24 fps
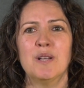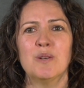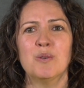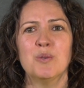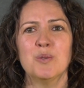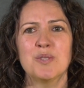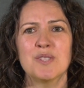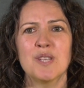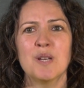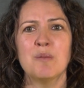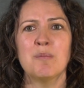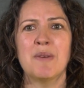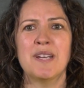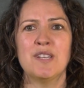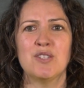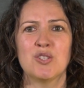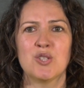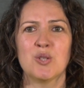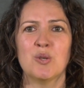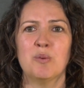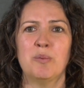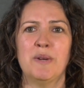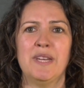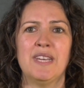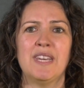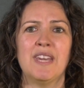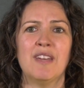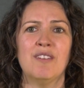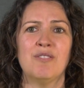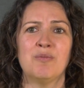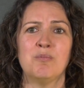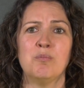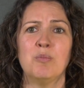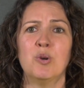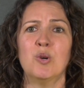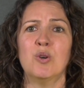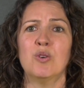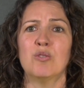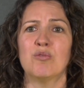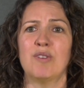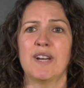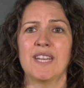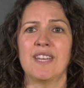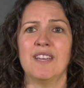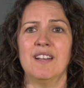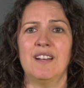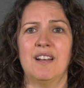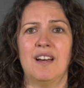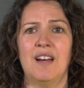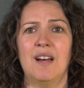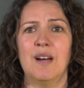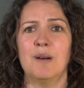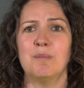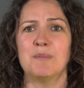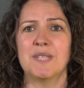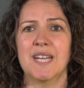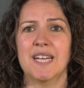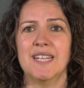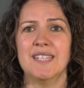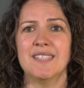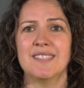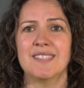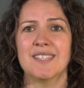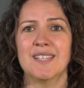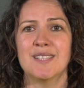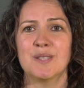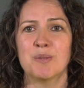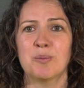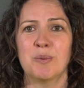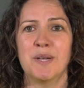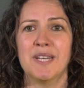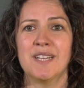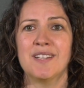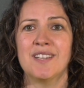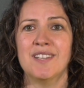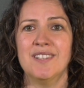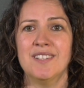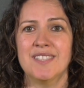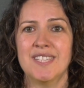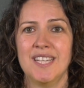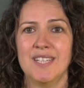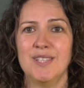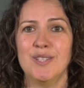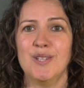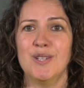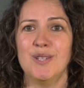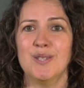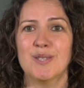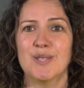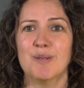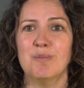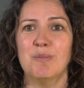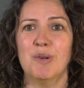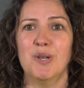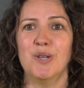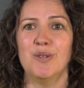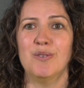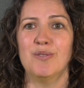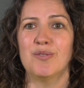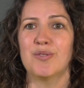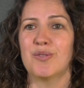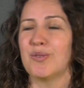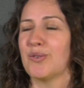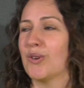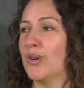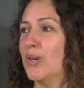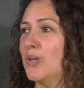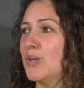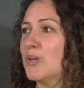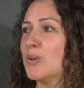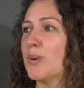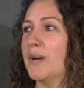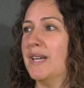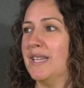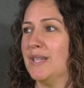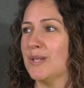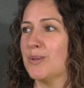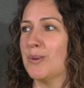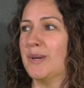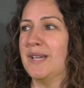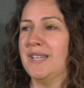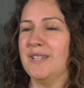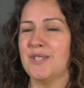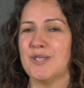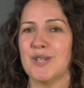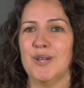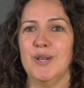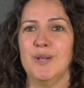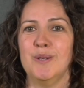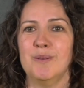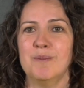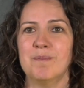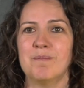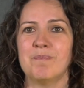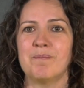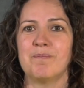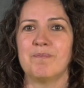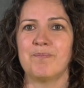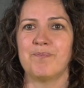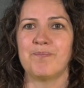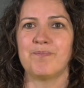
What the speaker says: we'll also make sure we give more regular updates as we continue to move through 2022.